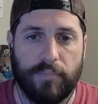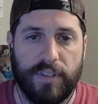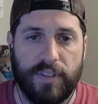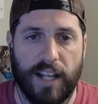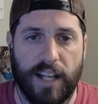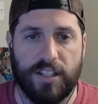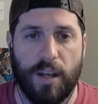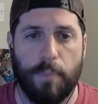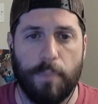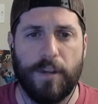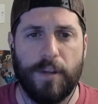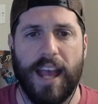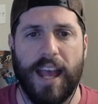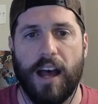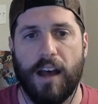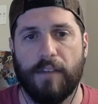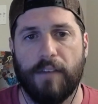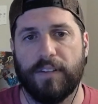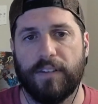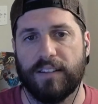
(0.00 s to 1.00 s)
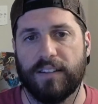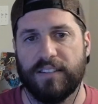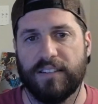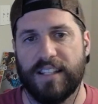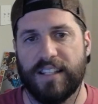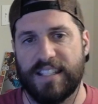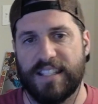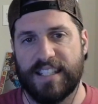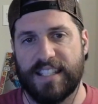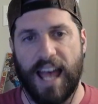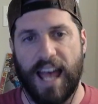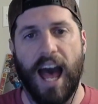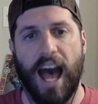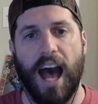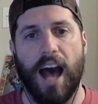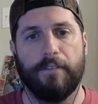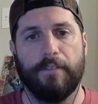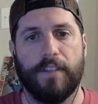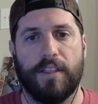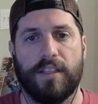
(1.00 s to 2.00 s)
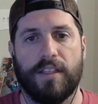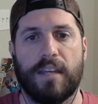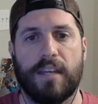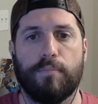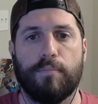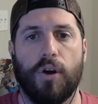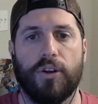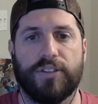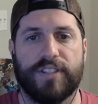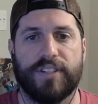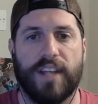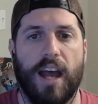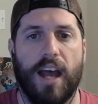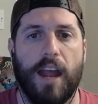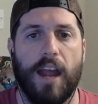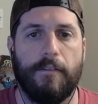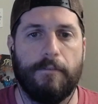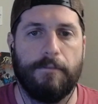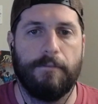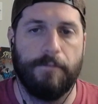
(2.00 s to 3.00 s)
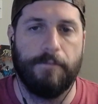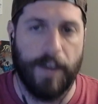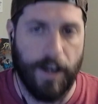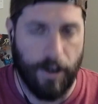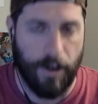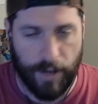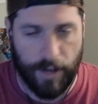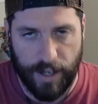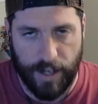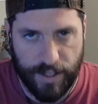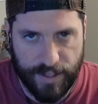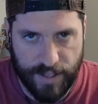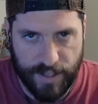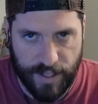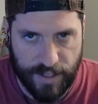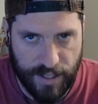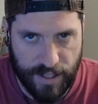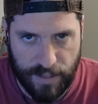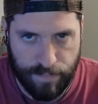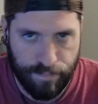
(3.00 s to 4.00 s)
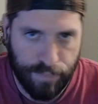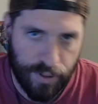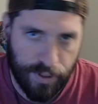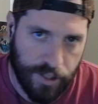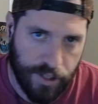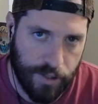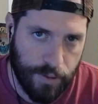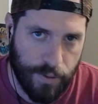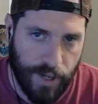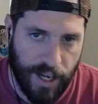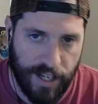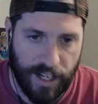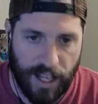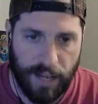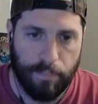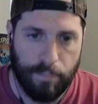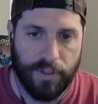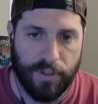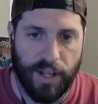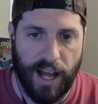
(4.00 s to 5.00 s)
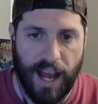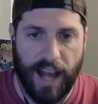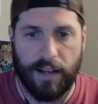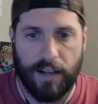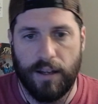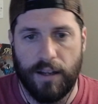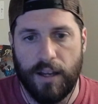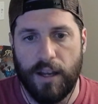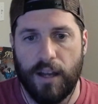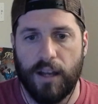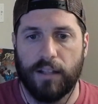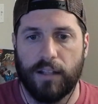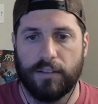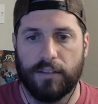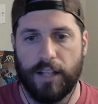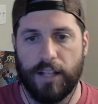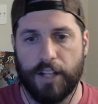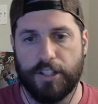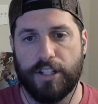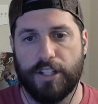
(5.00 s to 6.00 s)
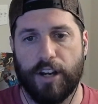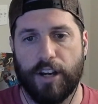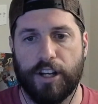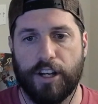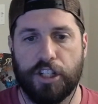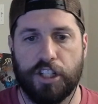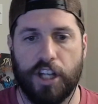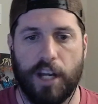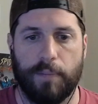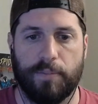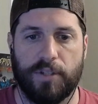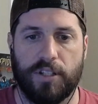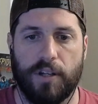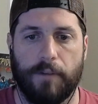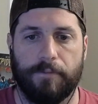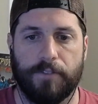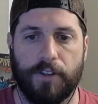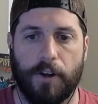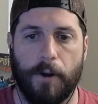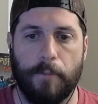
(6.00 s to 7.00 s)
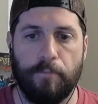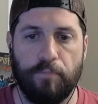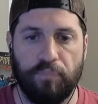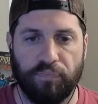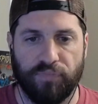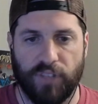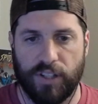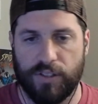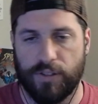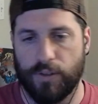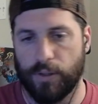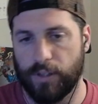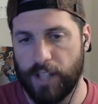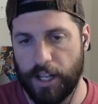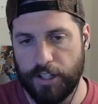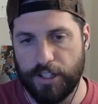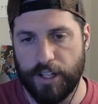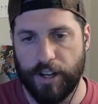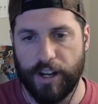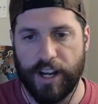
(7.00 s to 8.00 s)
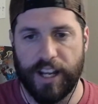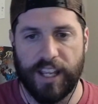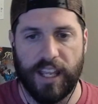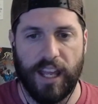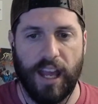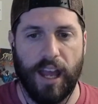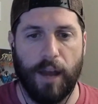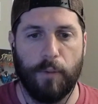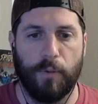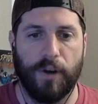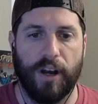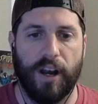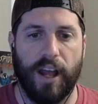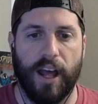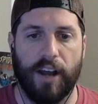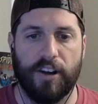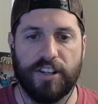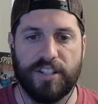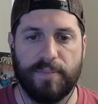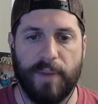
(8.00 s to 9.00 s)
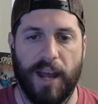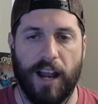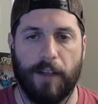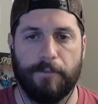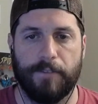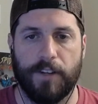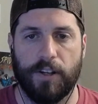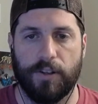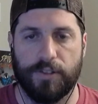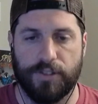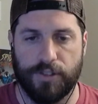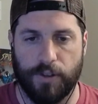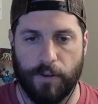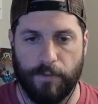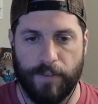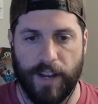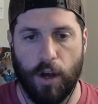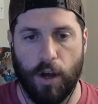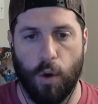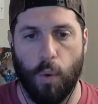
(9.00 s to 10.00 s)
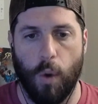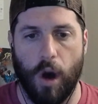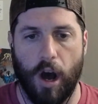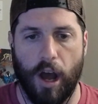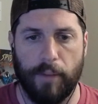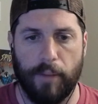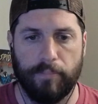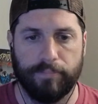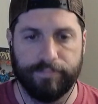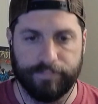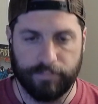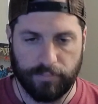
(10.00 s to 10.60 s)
Next up, we have Lazav the Multifarious. This is blue and a black legendary shapeshifter. So legendary again, when it enters the battlefield, surveil 1.